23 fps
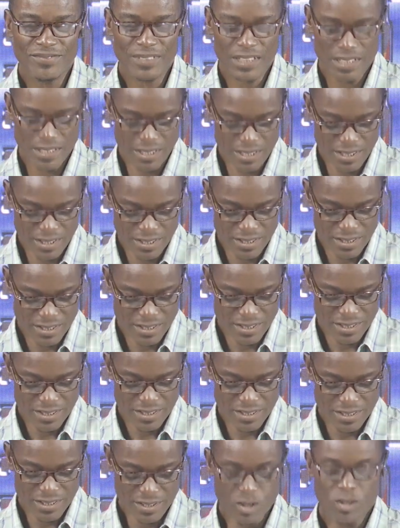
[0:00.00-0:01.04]
Yes,
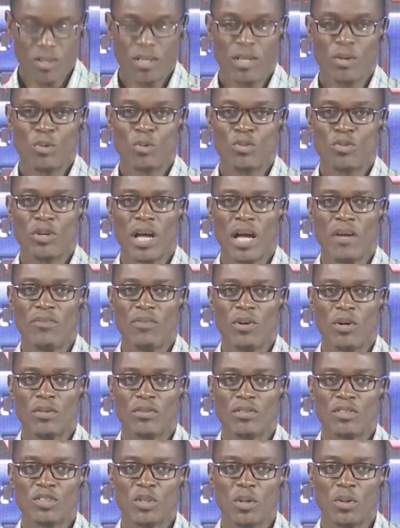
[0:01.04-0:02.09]
hello. Okay, good to have you
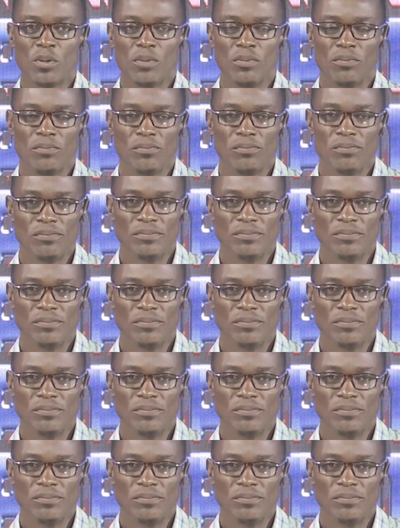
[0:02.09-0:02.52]
on the show.